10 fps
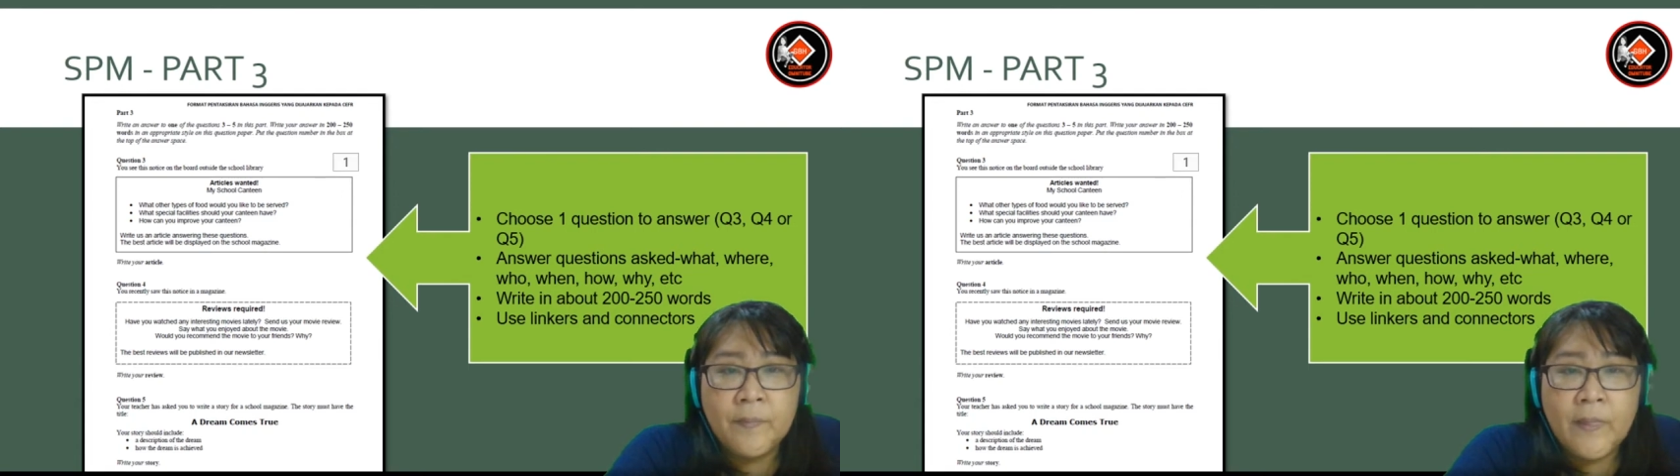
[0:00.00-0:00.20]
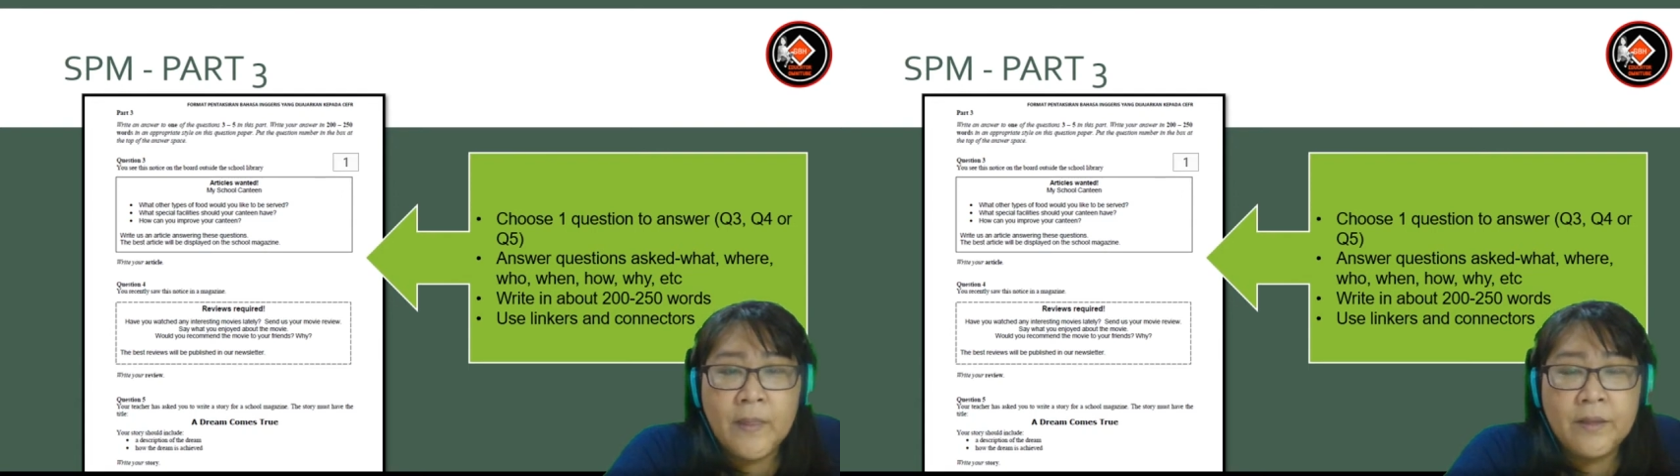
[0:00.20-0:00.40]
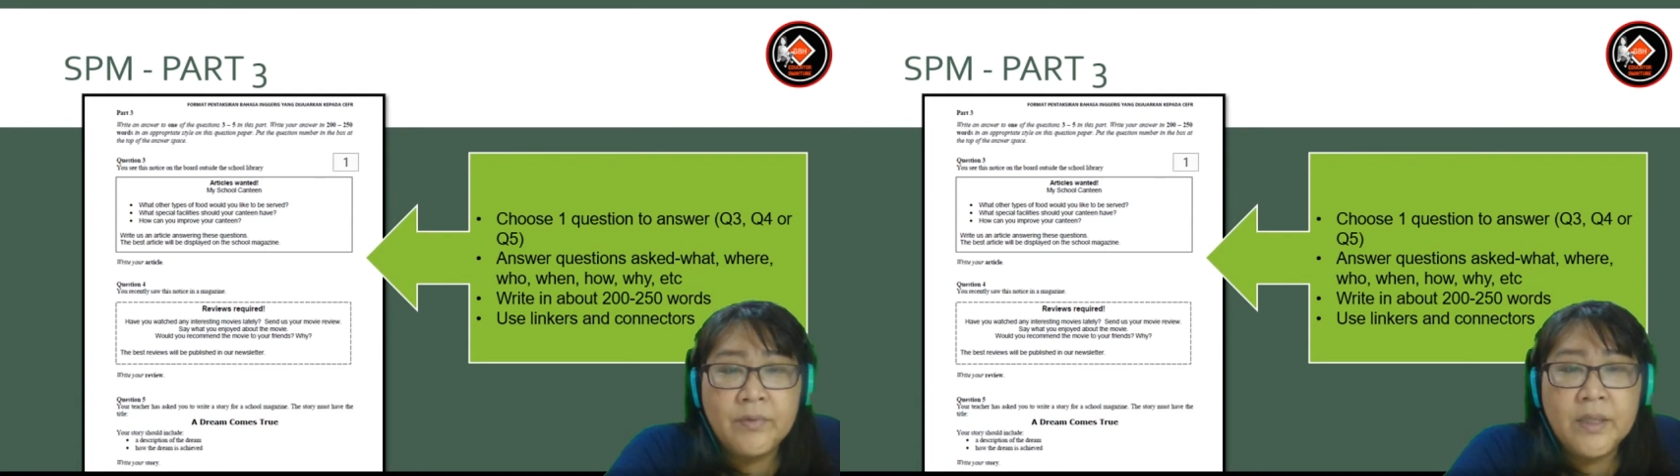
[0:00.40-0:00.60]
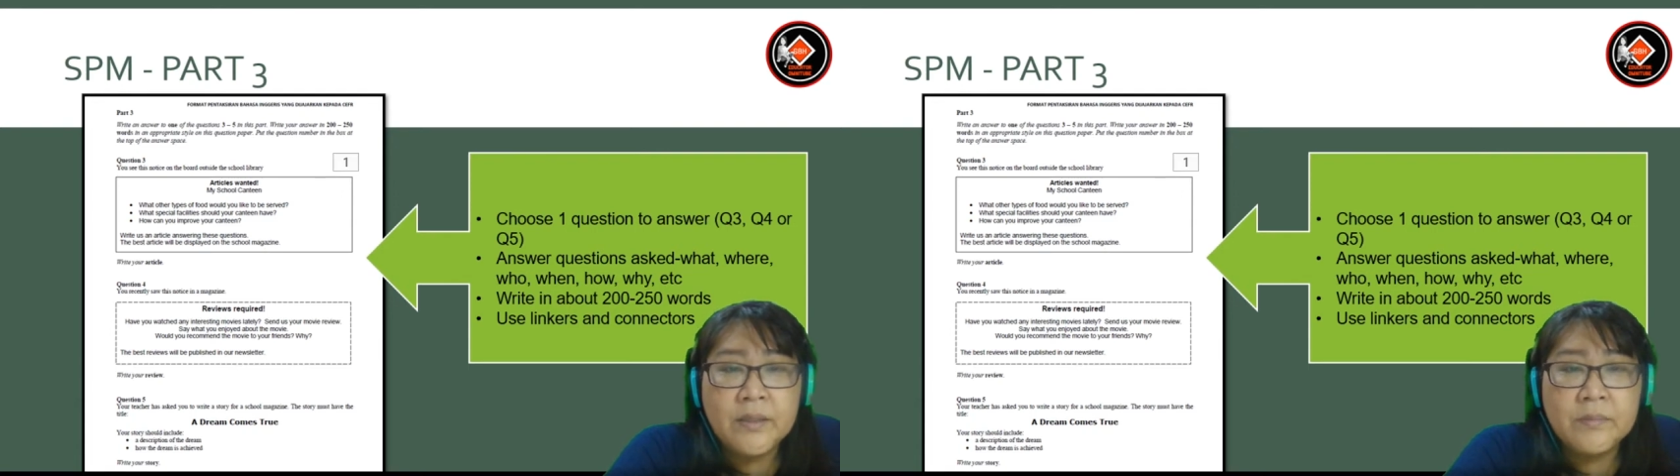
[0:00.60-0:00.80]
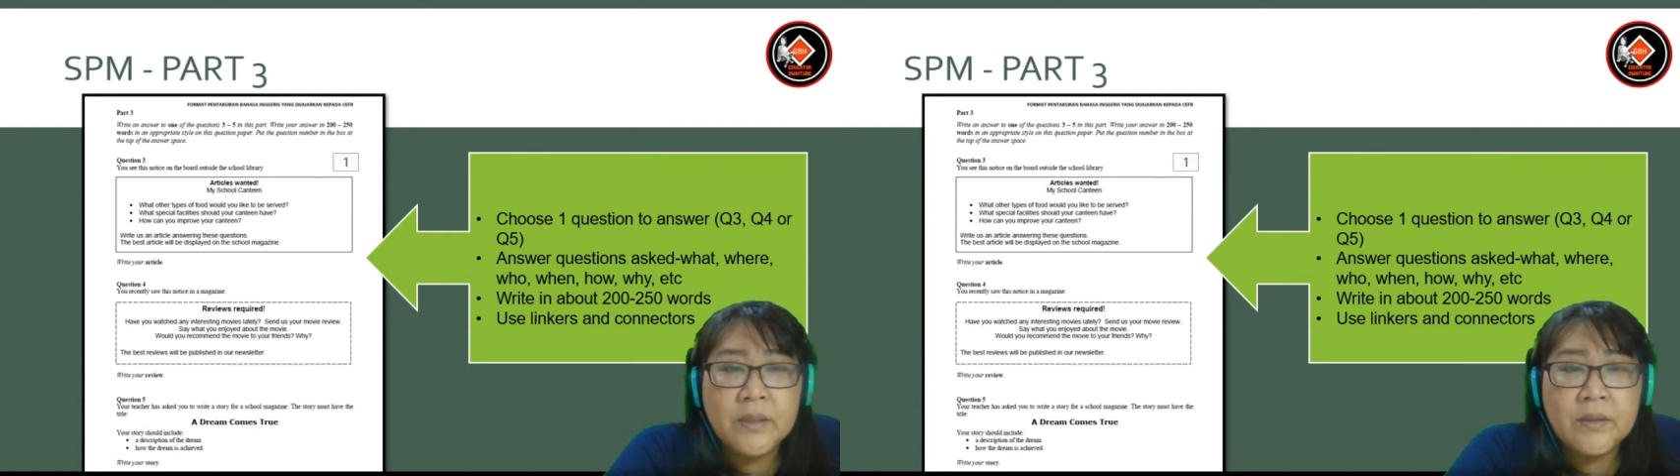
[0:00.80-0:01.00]
Write in
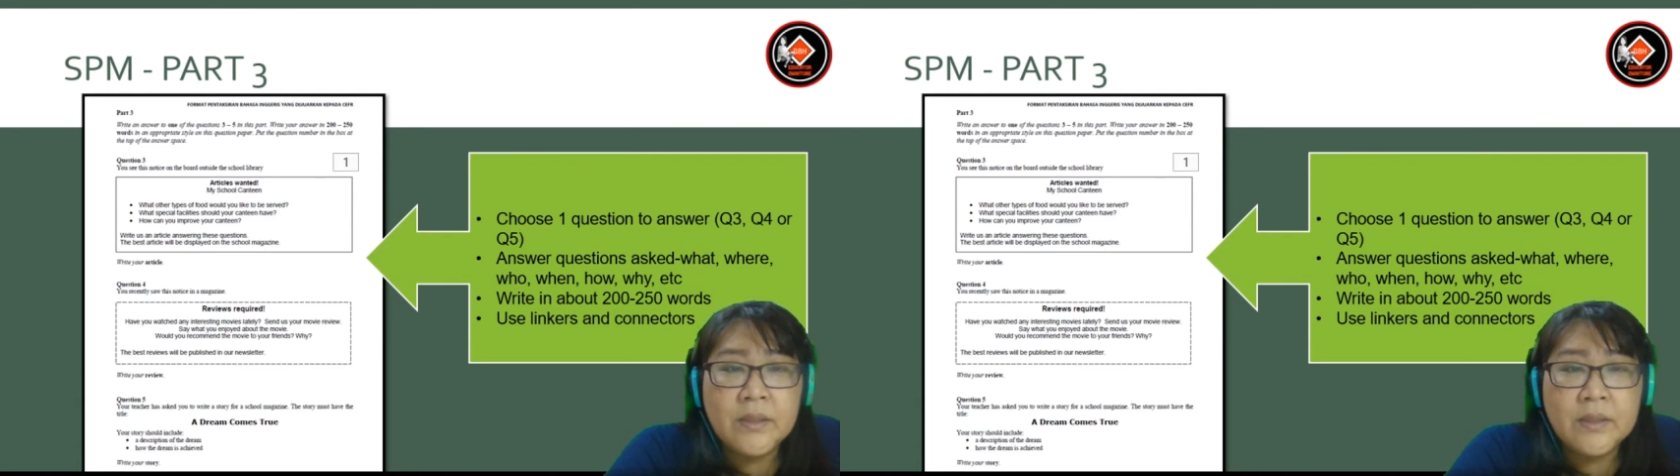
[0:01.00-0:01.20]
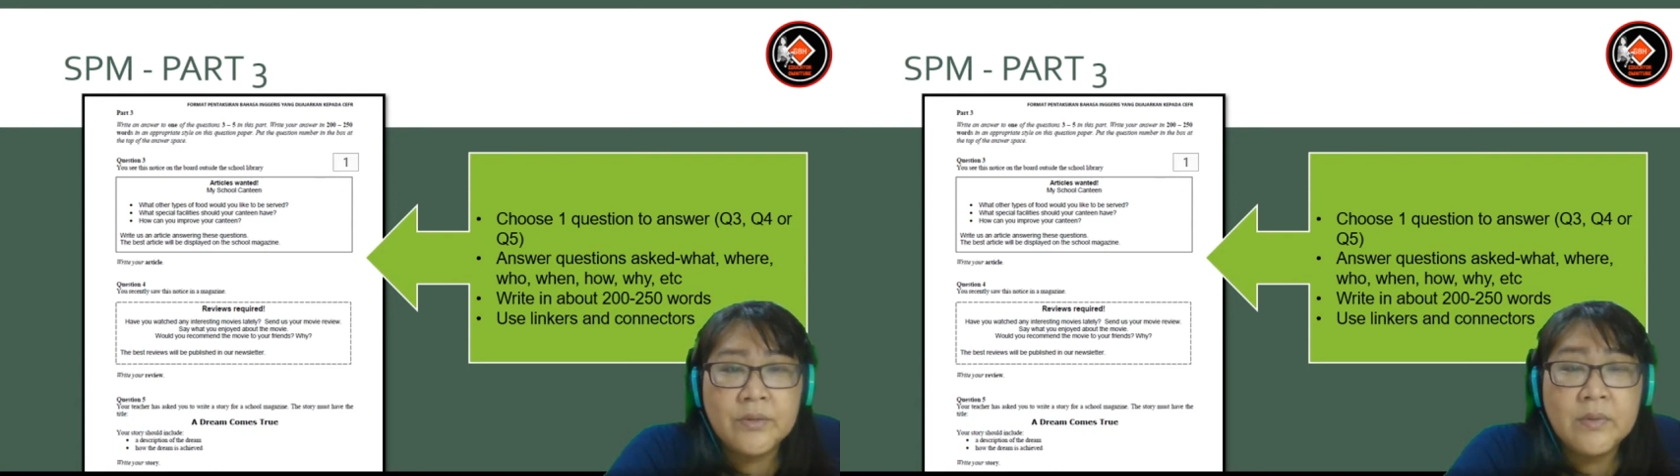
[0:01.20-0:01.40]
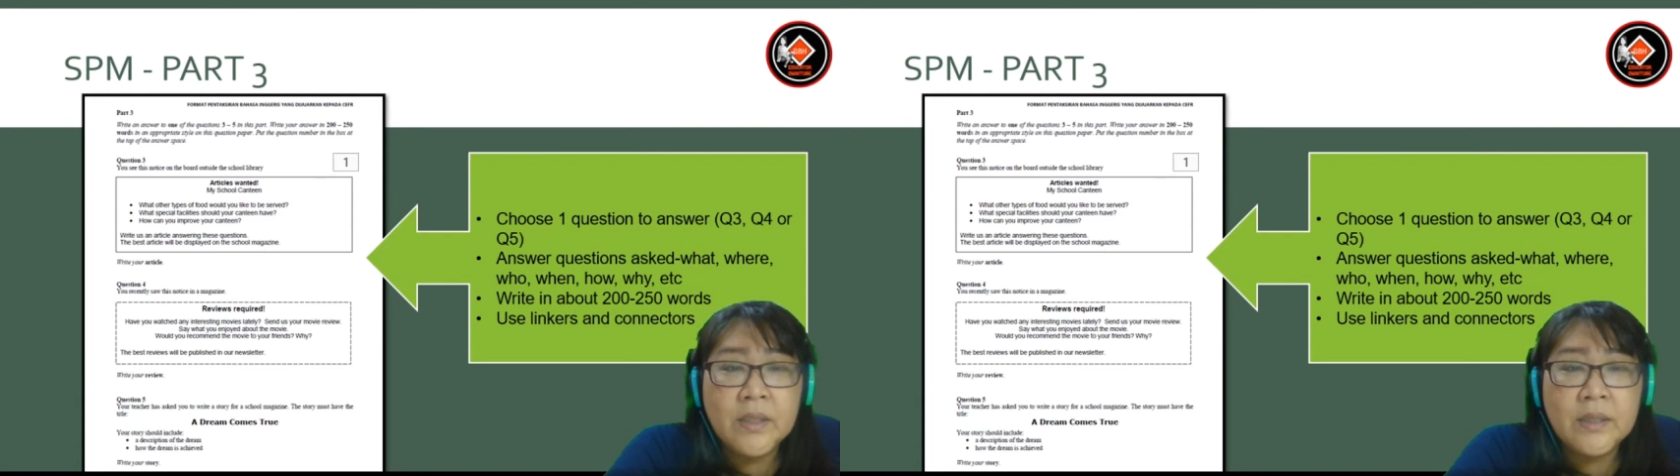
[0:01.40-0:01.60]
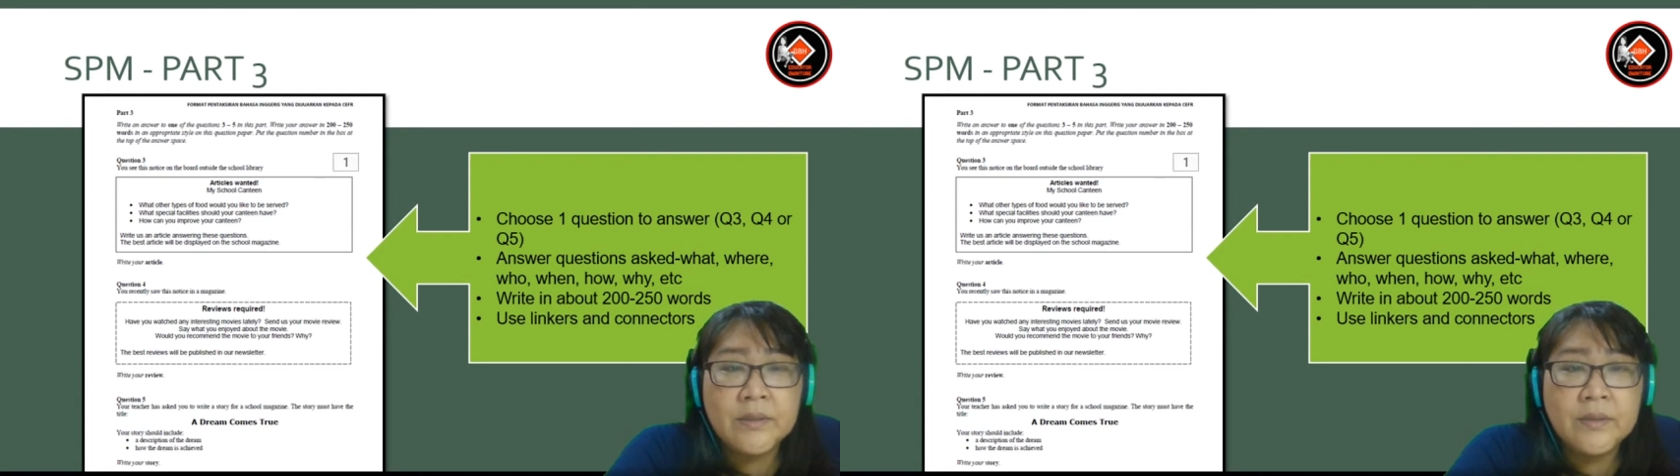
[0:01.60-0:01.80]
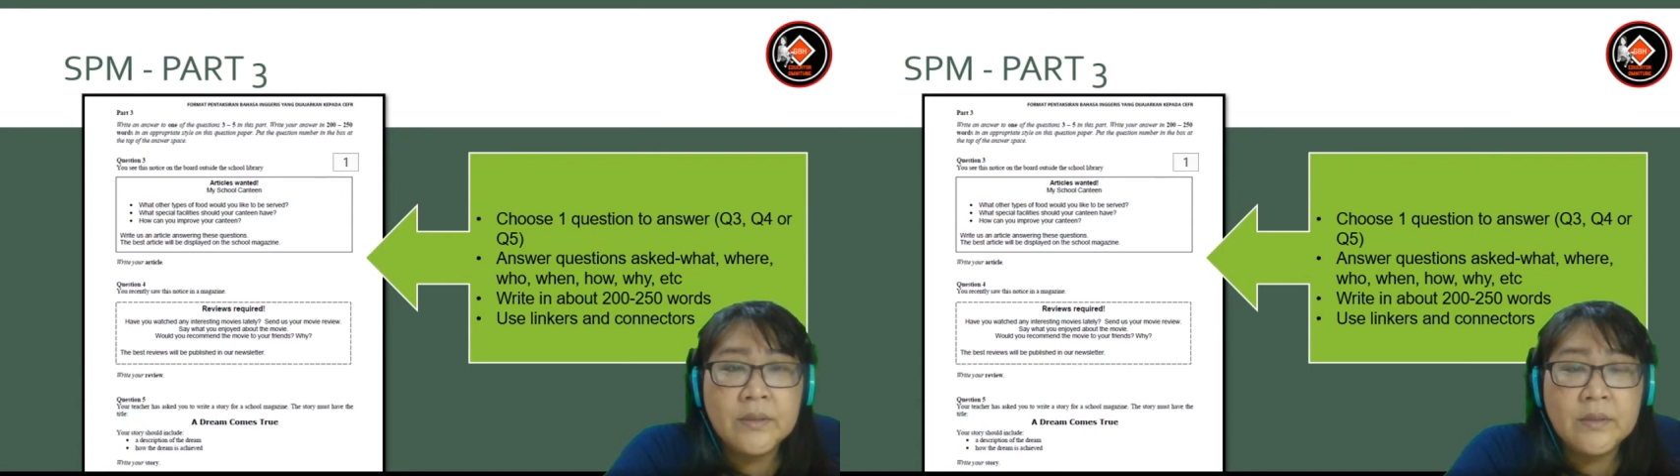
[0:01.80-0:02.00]
about
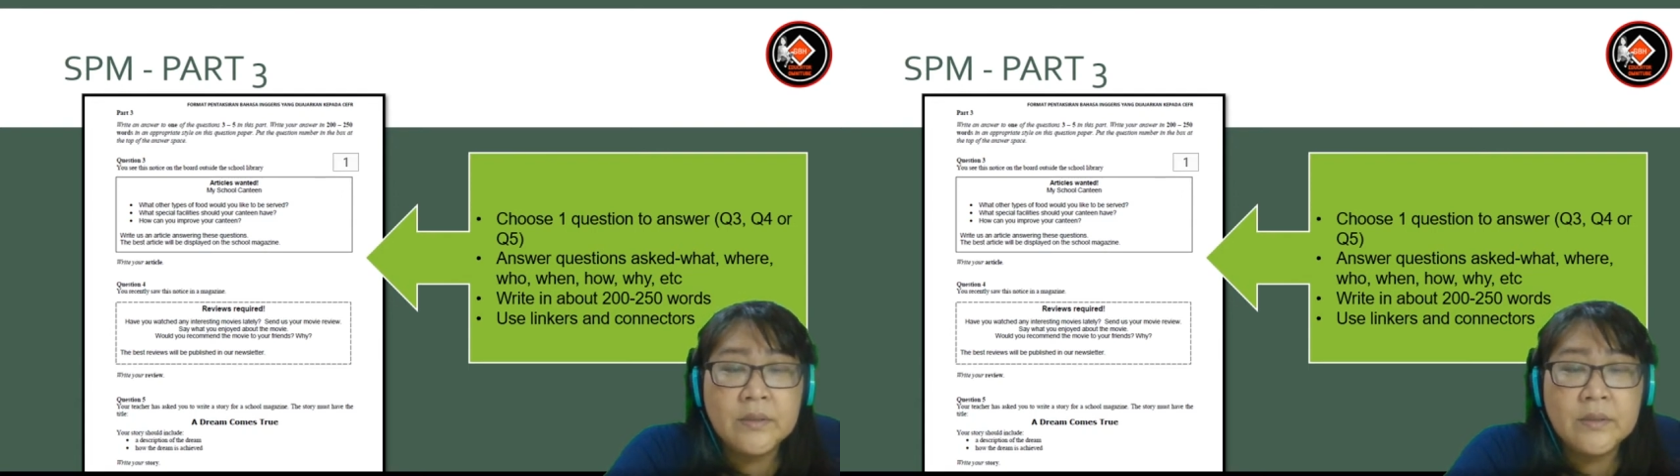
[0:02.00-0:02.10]
200